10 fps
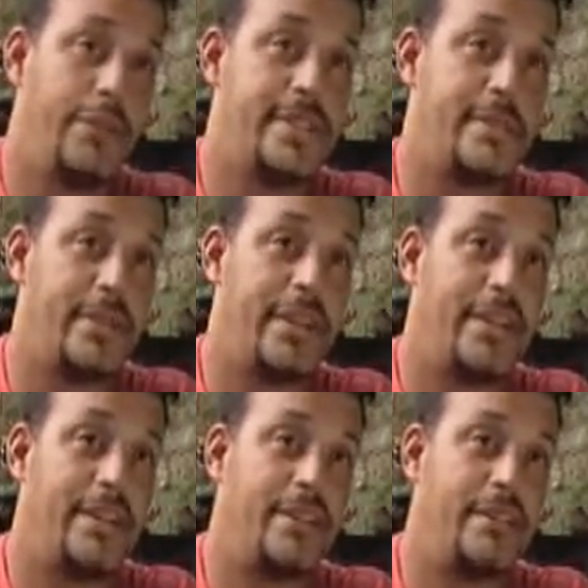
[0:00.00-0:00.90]
I'm reasonably
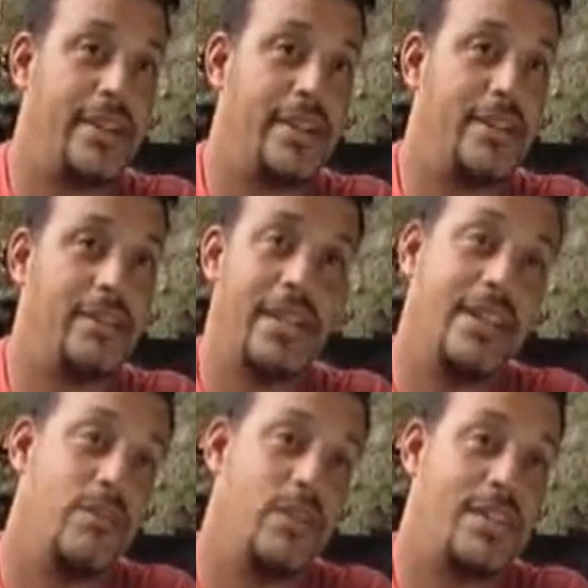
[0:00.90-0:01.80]
healthy right now.
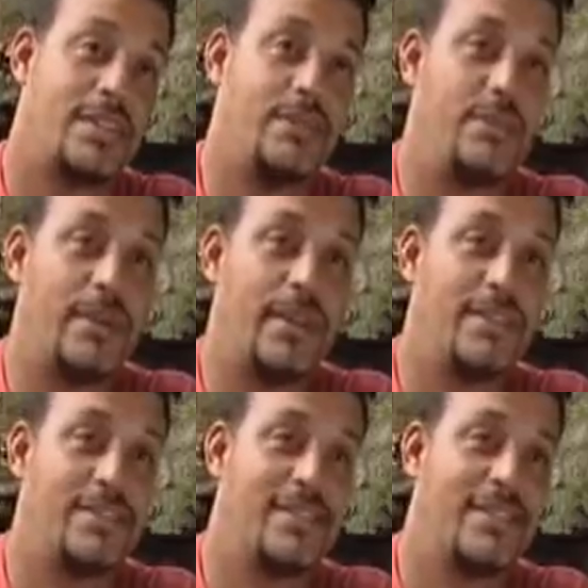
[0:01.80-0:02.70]
Yeah, I've lost a few
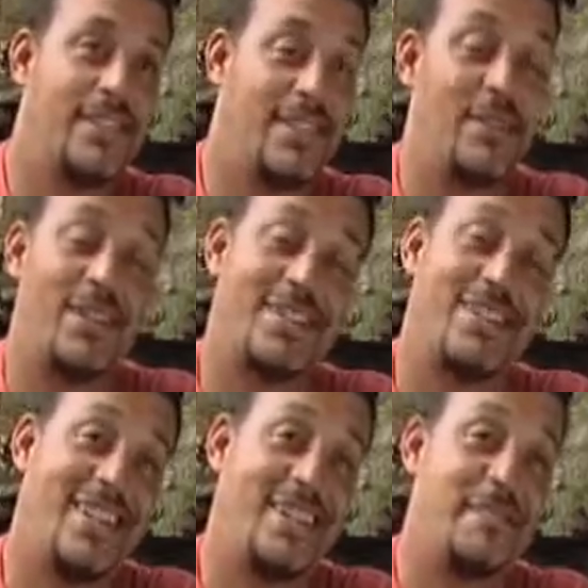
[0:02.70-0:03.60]
pounds. I've
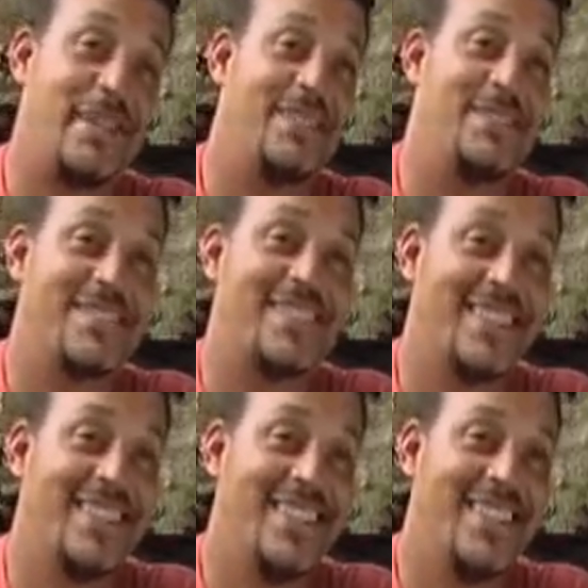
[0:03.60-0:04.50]
lost a lot of pounds.
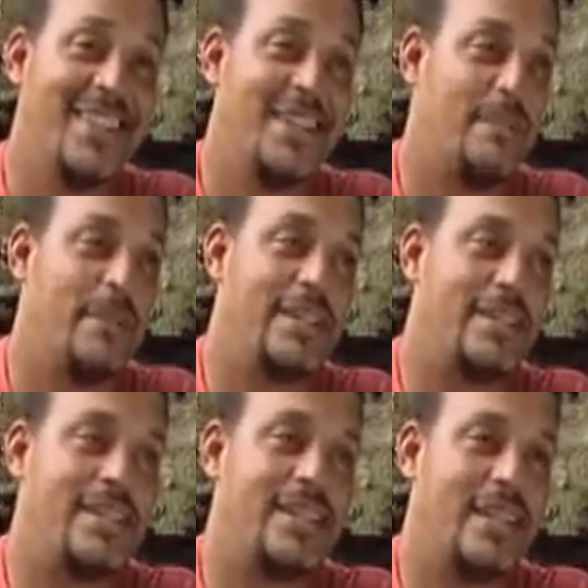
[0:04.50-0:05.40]

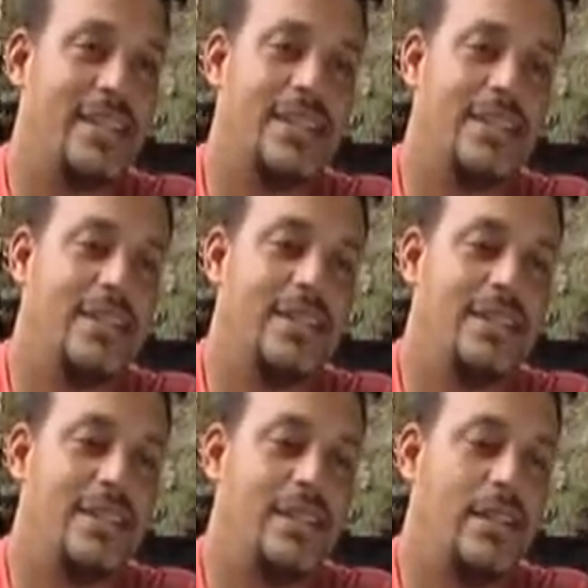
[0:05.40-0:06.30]
But,
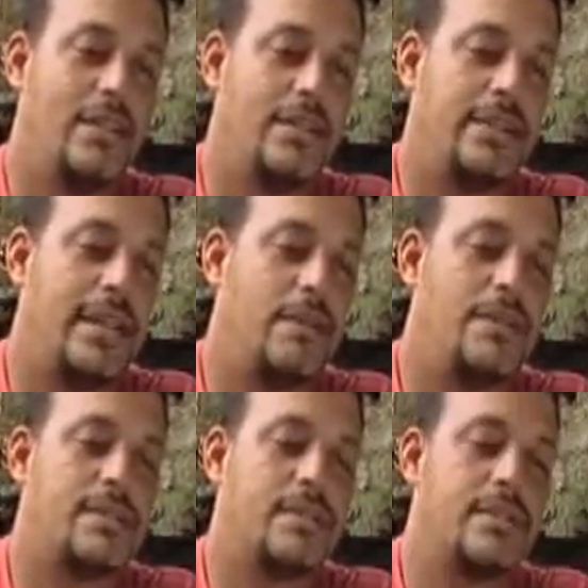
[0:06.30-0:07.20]
you know,
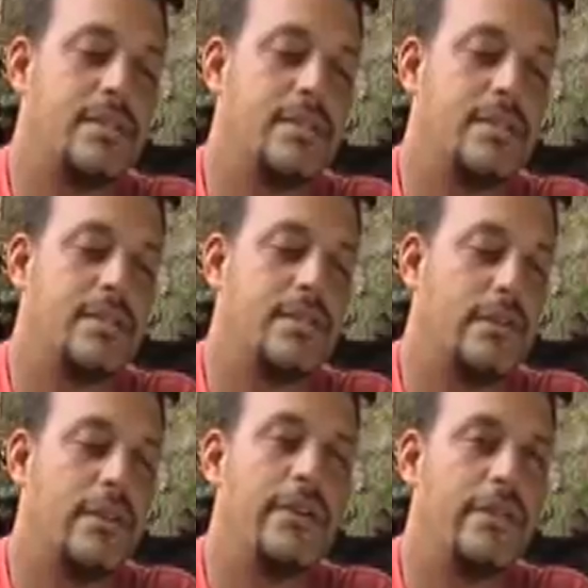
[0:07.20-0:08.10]
that was
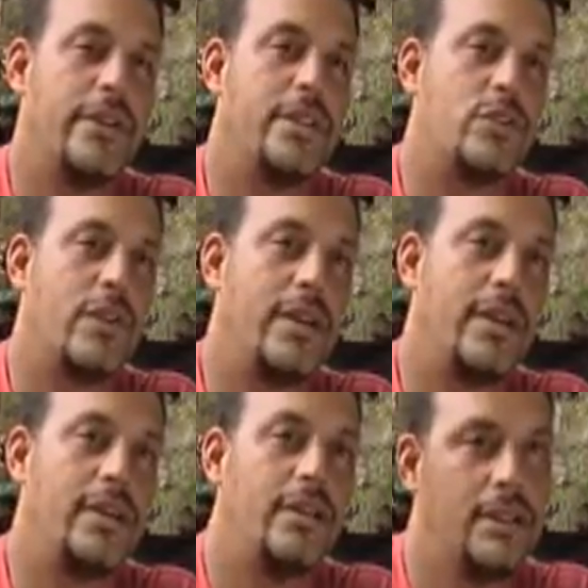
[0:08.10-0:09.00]
very, very
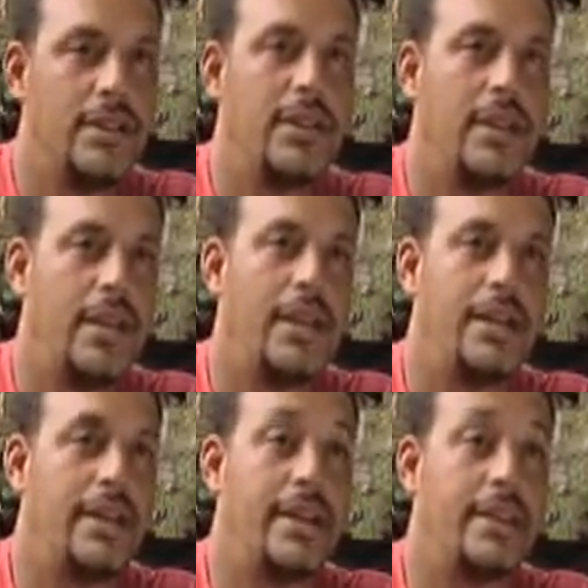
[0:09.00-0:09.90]
trying,
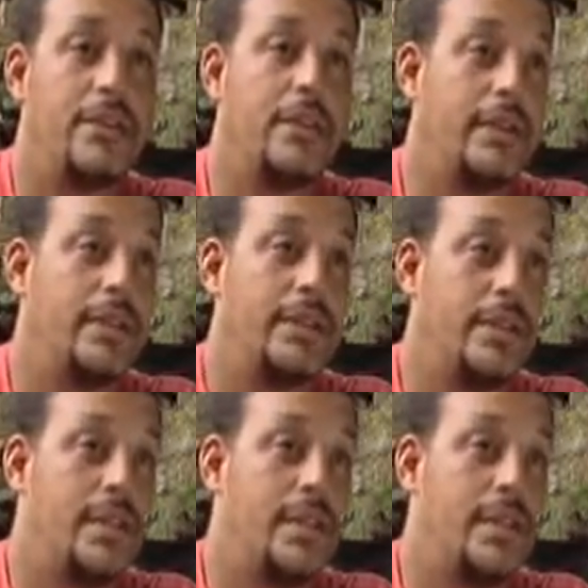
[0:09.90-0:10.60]
and I got through it.